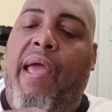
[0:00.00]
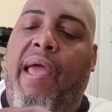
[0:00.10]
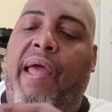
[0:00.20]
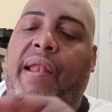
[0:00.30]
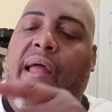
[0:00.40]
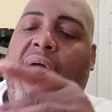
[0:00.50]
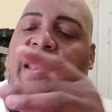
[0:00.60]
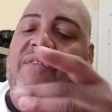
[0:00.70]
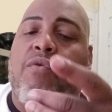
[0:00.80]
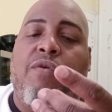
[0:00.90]
And I
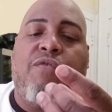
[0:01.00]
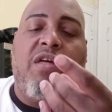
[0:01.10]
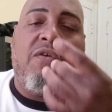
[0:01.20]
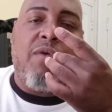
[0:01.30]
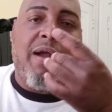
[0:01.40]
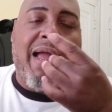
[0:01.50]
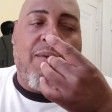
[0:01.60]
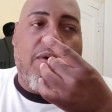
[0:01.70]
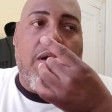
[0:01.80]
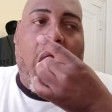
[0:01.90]
never reveal where I
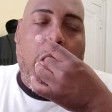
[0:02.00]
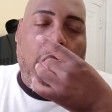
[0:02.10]
work.